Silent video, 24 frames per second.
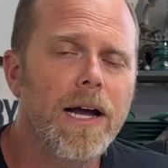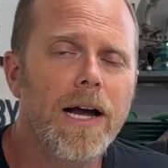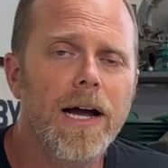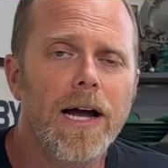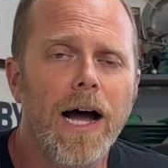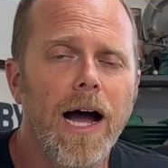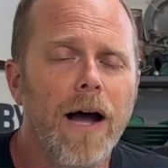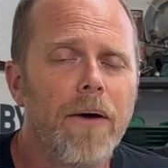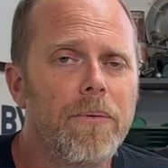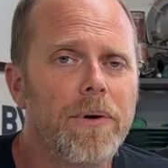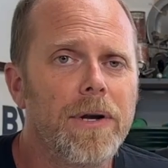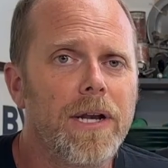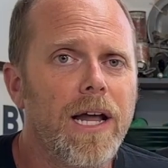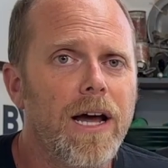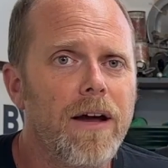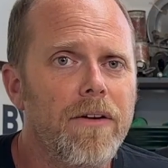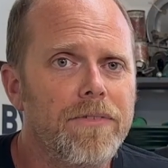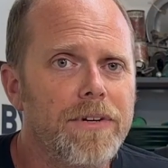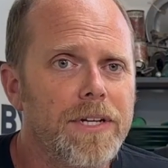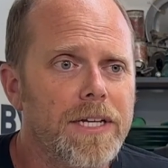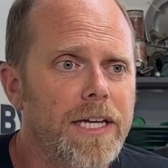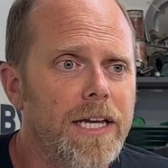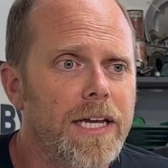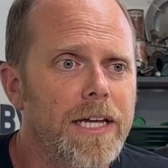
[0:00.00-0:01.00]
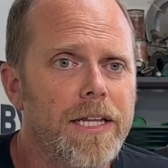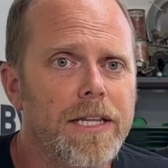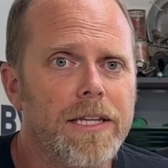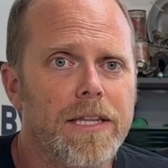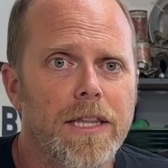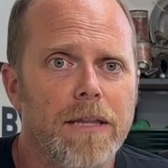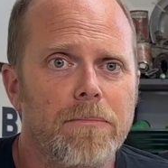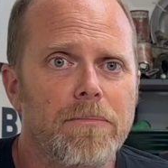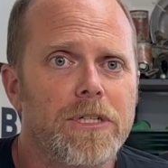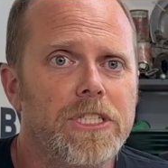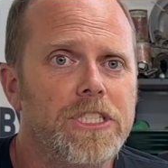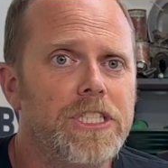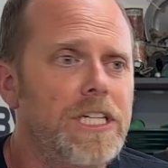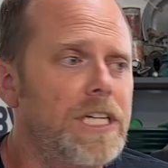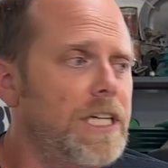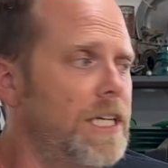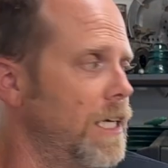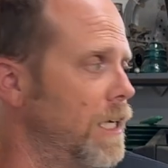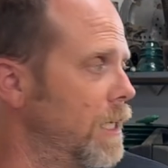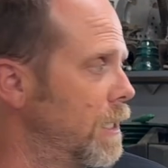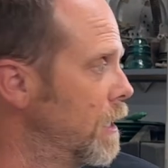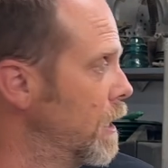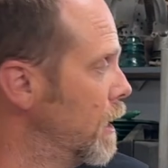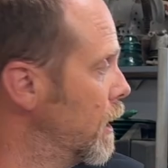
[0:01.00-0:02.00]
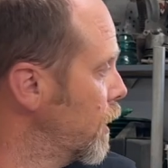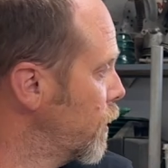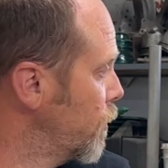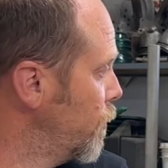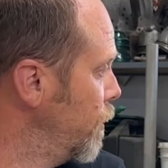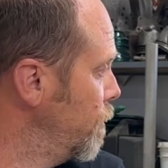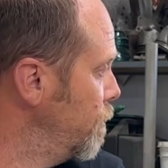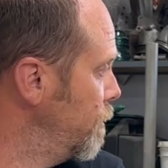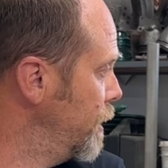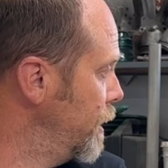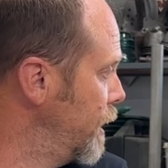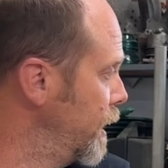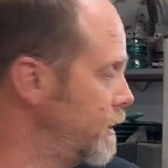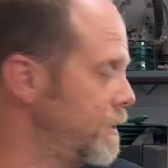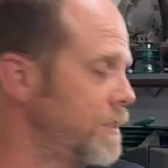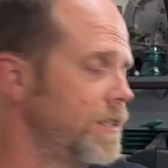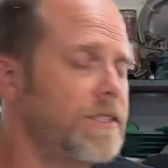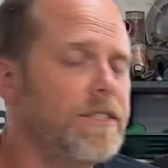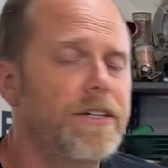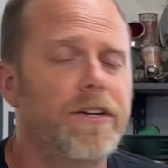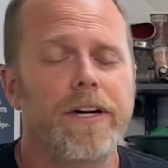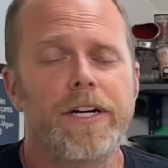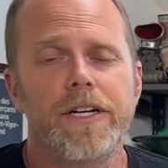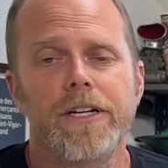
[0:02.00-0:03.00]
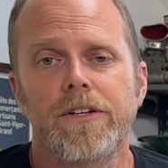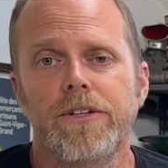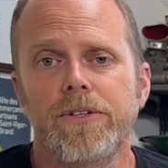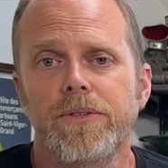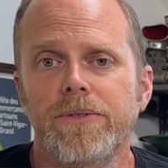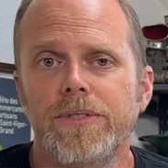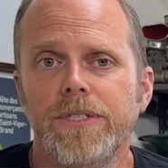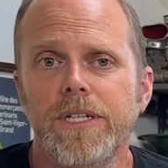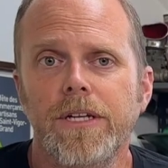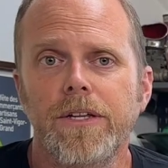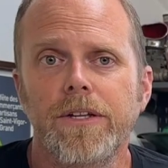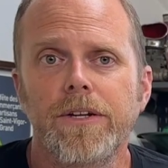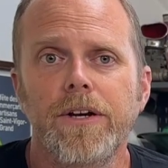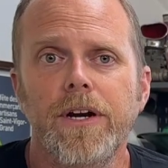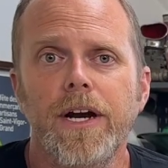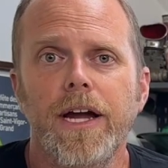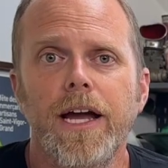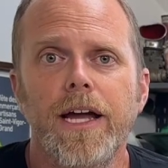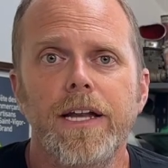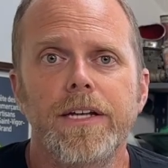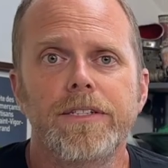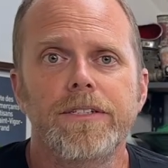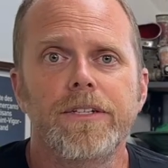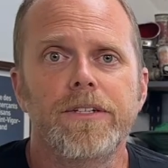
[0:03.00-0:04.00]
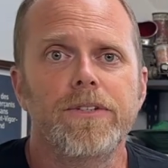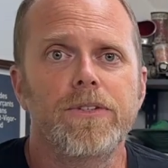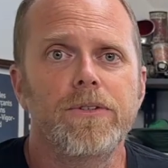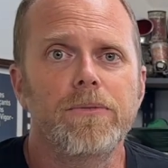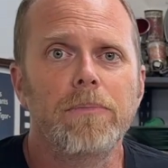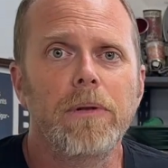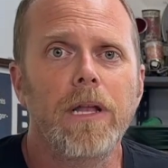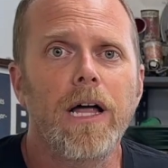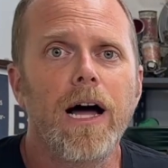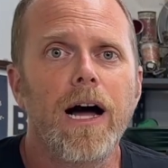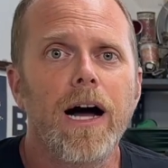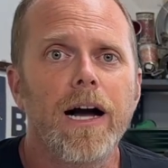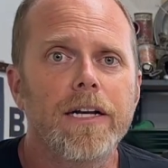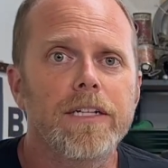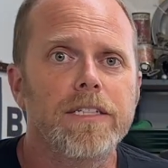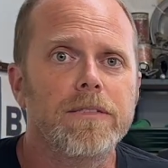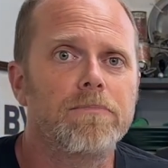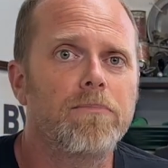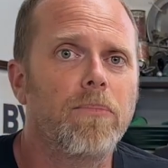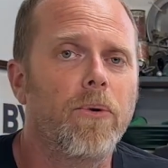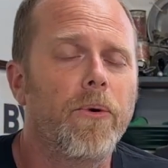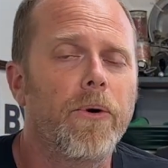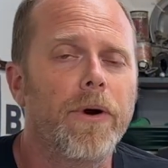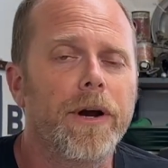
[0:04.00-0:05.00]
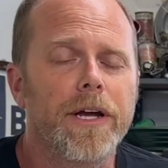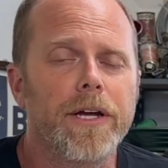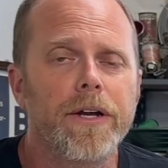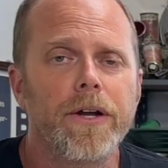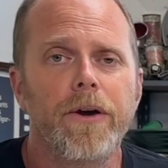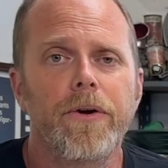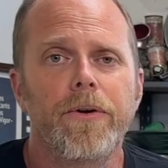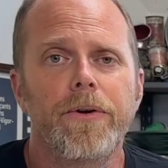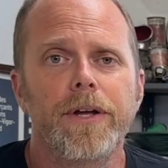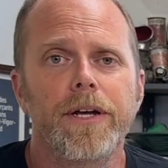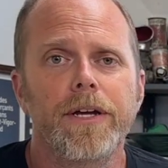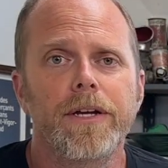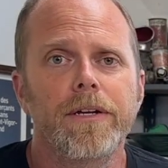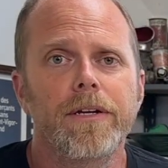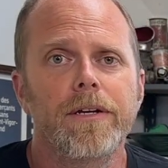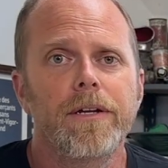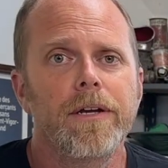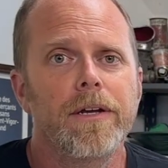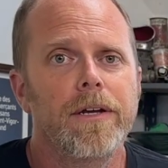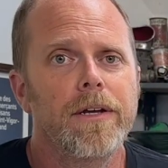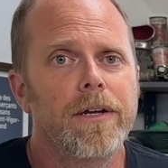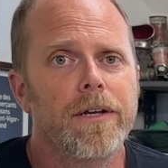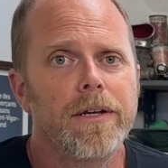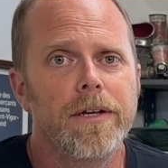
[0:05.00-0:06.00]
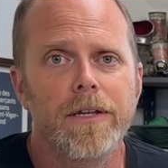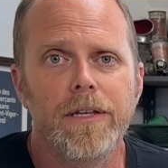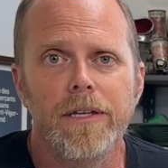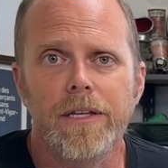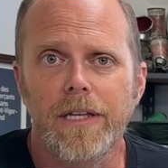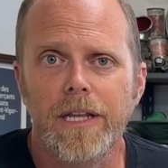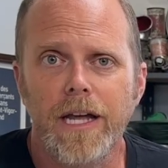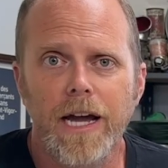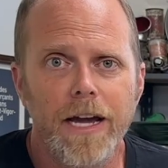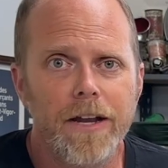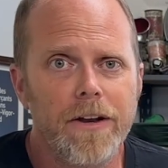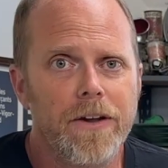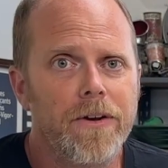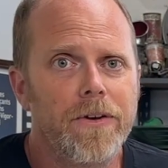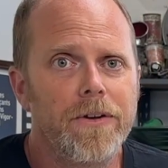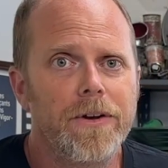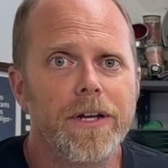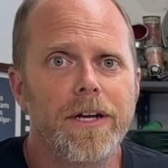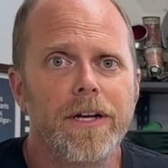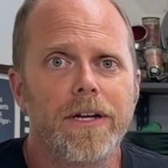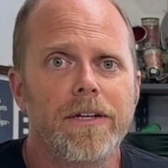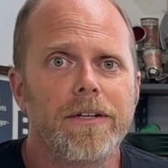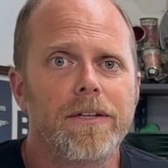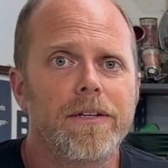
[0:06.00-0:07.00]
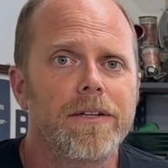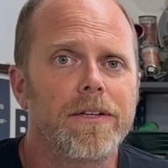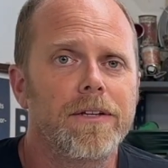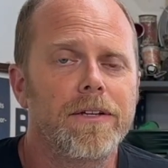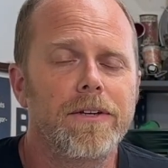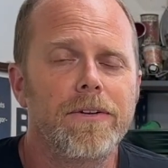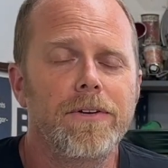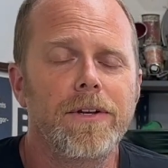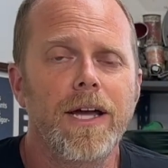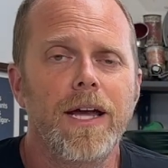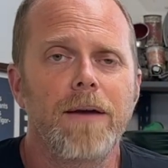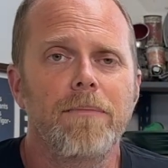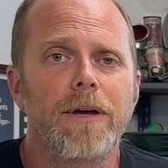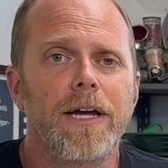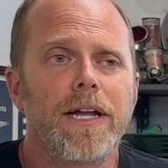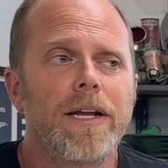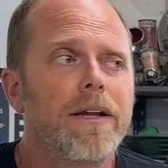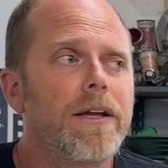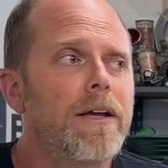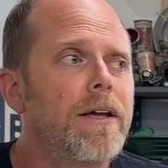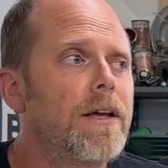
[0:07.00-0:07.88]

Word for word: I would love to get the machining equipment necessary to do cylinder heads, to do blocks, boring and honing, line honing, you name it.